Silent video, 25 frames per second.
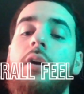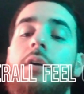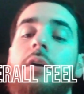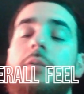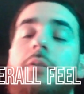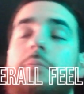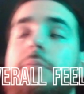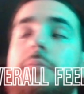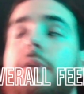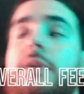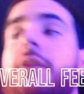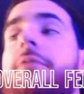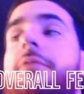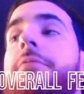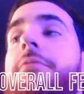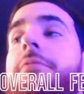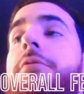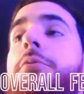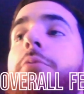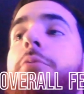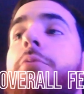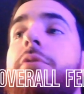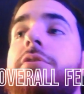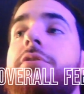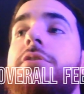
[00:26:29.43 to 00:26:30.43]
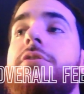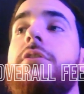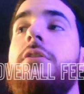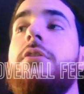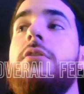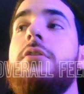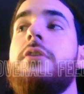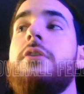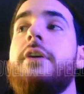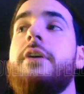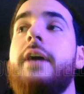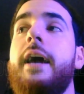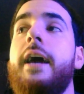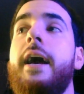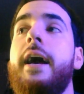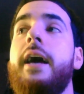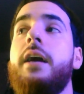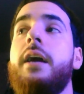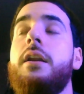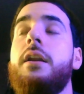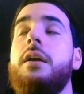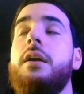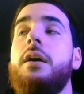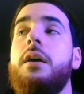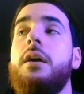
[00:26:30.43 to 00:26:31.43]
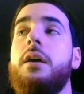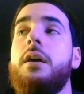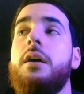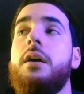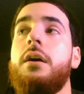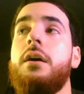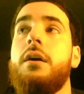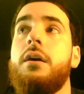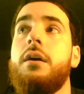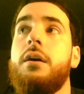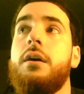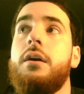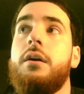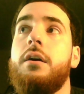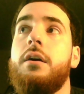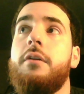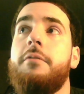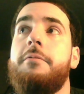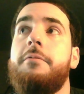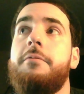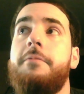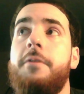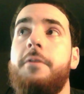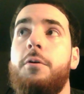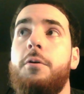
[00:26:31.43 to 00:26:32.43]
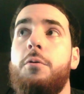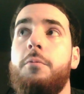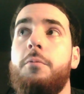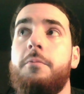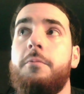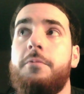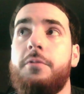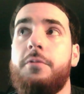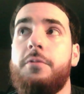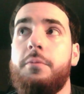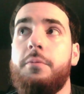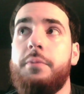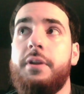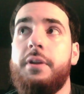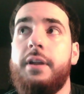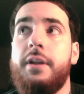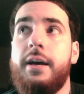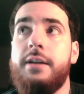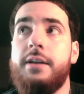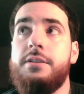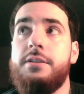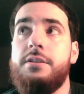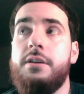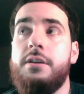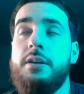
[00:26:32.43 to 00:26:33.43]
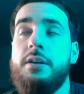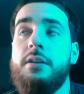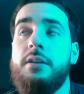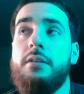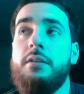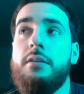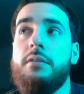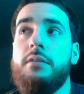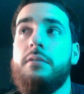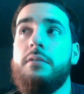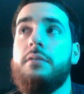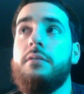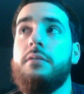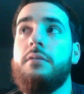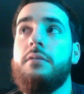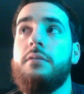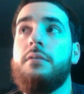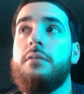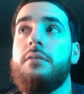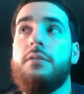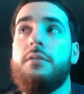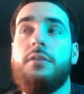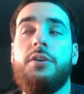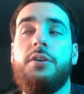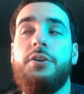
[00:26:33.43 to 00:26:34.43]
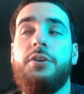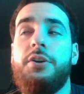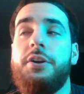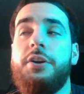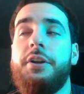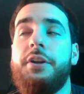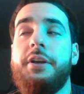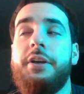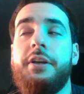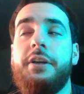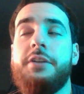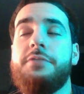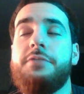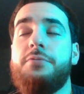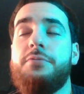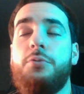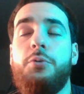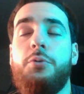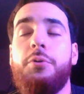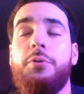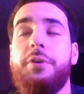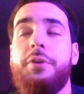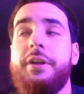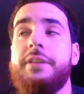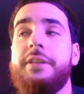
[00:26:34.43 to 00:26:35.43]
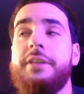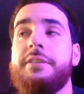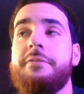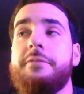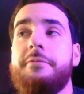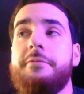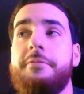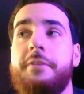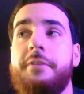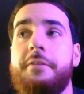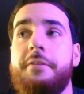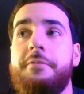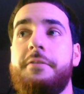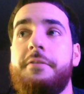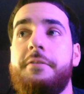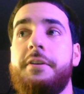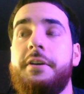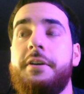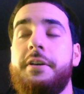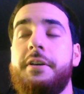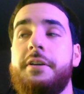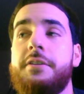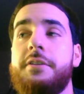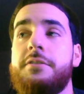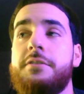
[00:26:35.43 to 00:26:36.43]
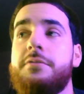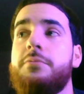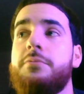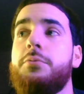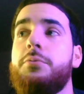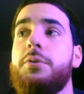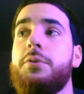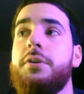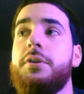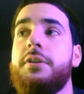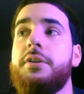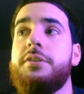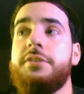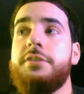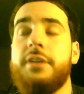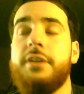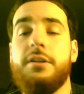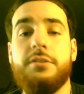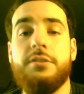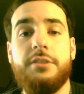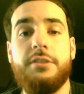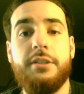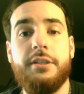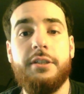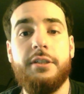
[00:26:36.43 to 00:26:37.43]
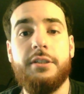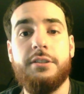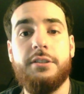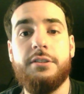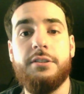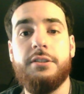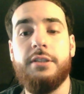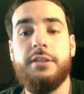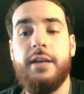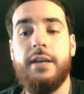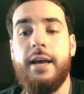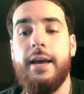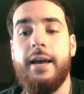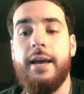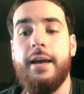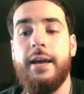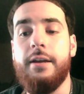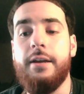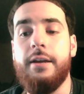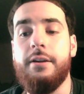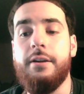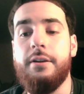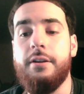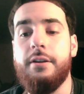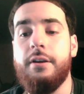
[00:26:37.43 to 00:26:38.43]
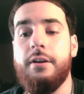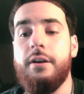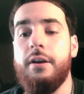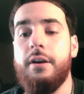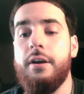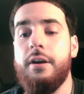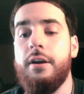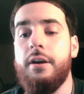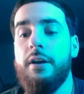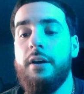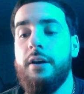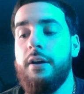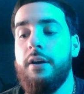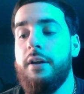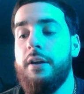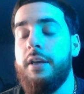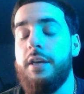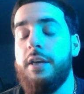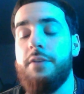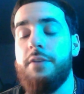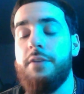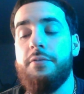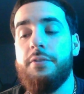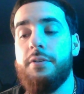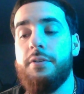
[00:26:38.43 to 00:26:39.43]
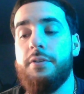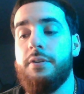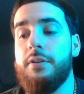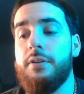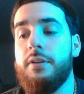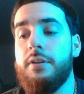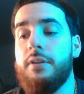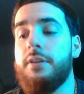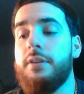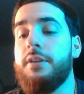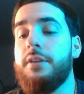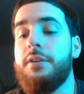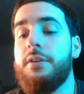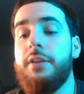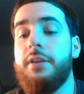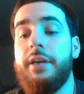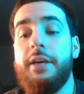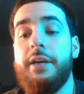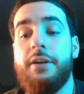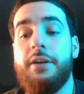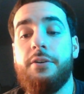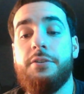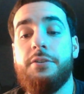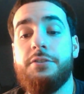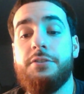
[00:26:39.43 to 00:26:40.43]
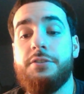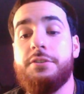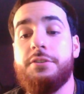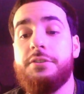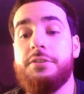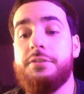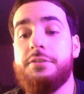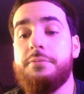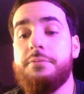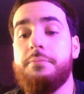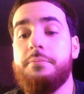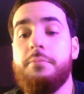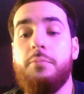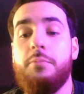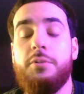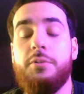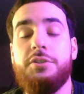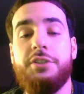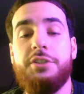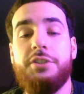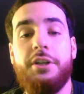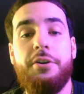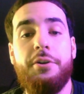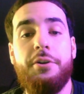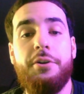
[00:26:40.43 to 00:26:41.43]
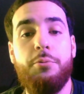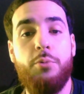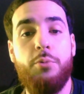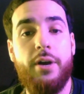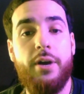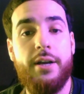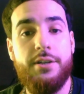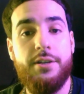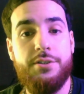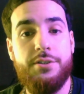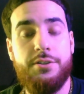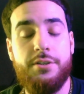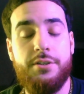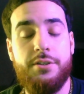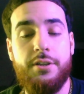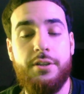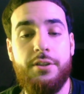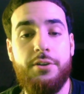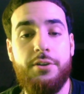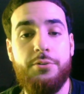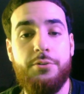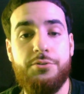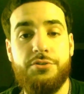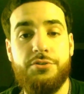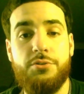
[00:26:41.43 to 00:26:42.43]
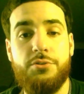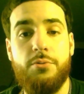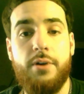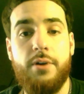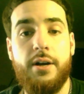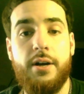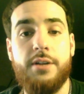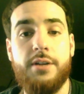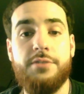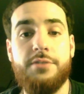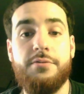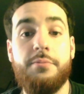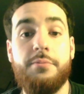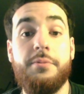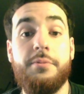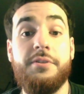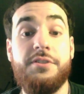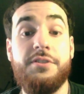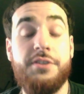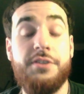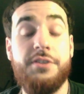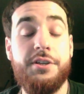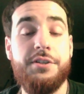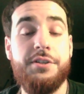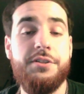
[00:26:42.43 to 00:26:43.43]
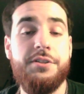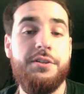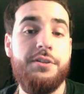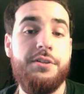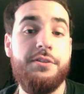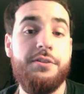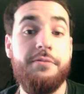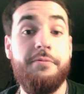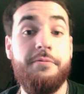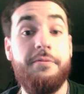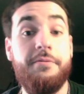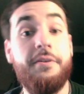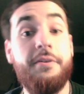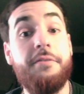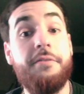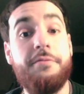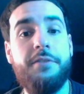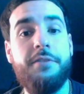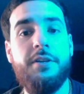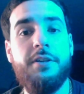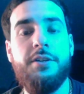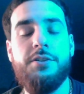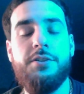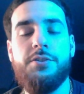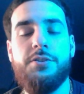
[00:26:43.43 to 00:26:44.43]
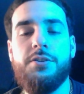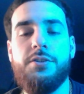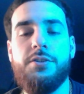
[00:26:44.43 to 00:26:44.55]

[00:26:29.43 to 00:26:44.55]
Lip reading: If you were to look at film from the 1930s, 40s, and 50s, where the Celtics and even the Lakers with Jerry West and those squads from the 60s and 50s,